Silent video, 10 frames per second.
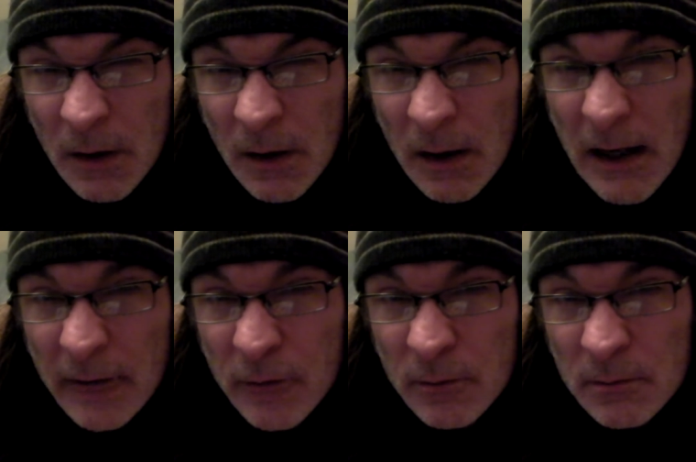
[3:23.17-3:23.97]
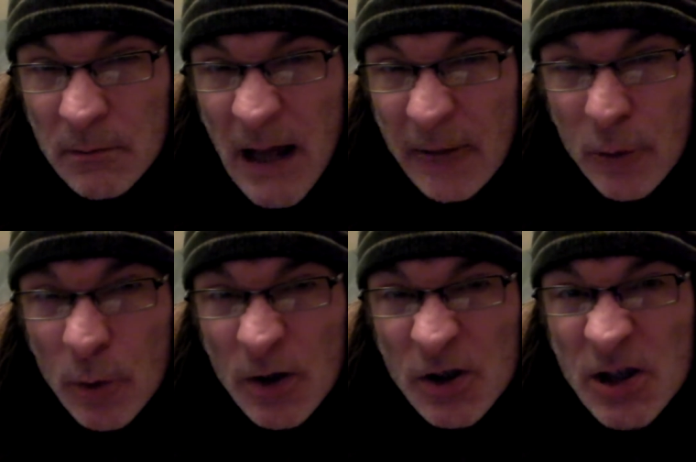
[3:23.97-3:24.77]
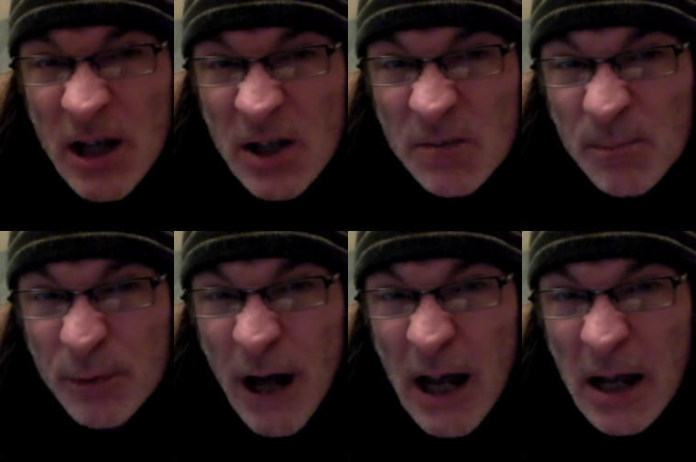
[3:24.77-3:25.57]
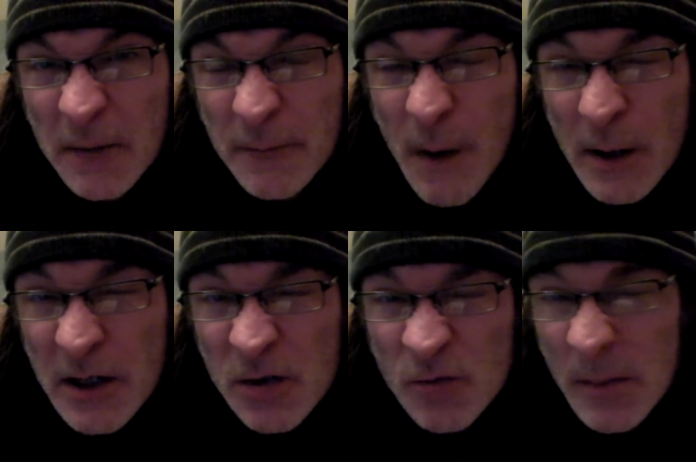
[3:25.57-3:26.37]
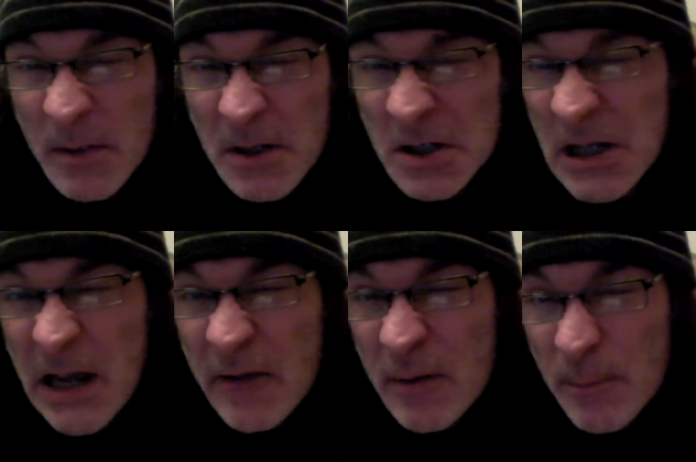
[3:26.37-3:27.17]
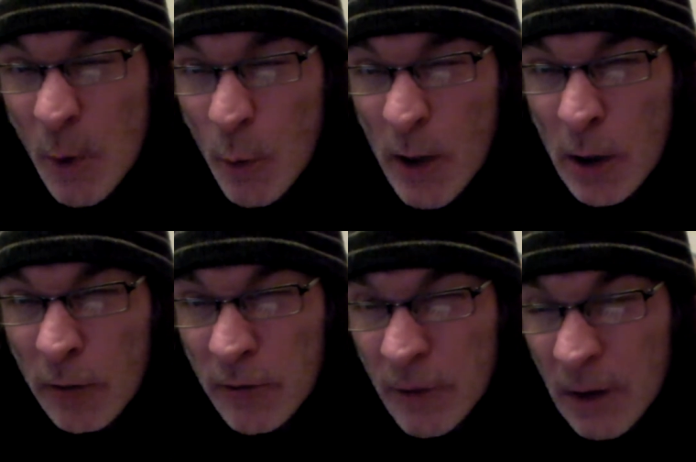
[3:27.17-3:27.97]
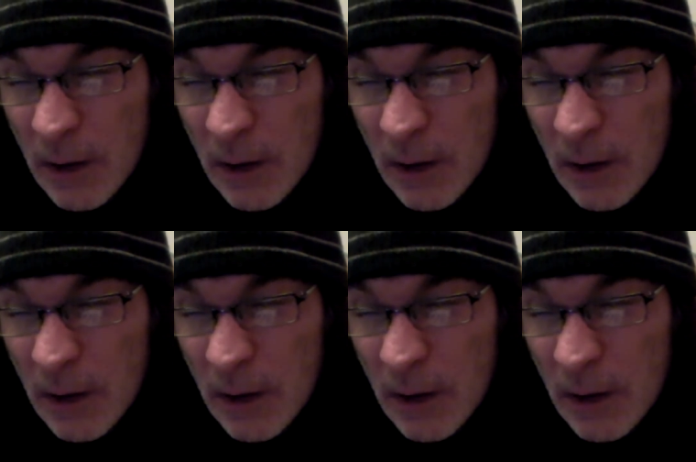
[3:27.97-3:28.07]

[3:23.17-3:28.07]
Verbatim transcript: And ev everyone says, Bryan Ferry's ripping David Bowie off.